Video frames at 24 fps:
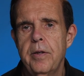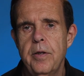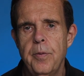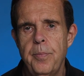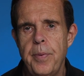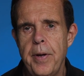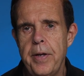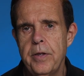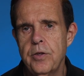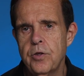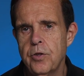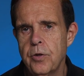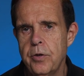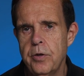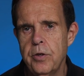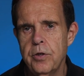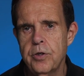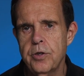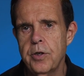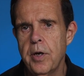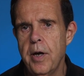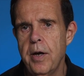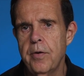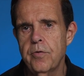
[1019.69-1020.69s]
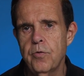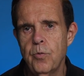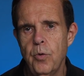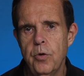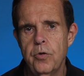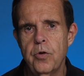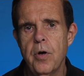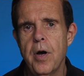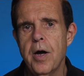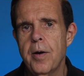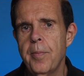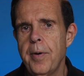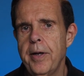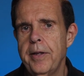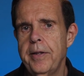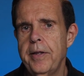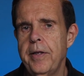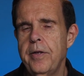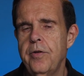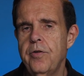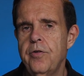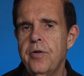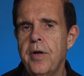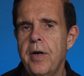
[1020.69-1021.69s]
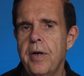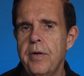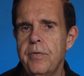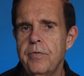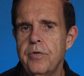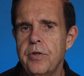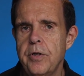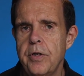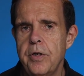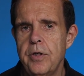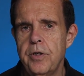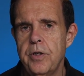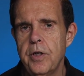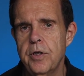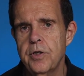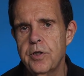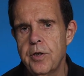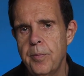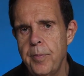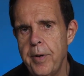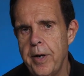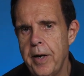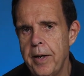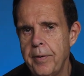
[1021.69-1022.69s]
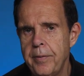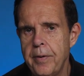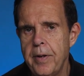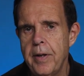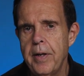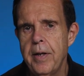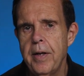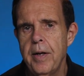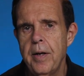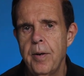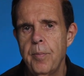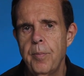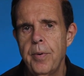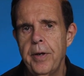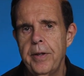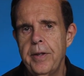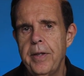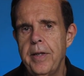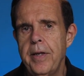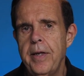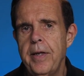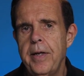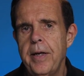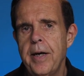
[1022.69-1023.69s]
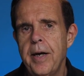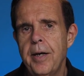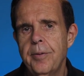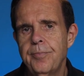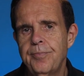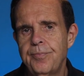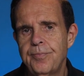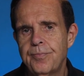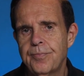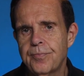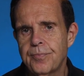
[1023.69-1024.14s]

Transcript: depends on yourselves, and we'll talk about the incentives in just a minute. But the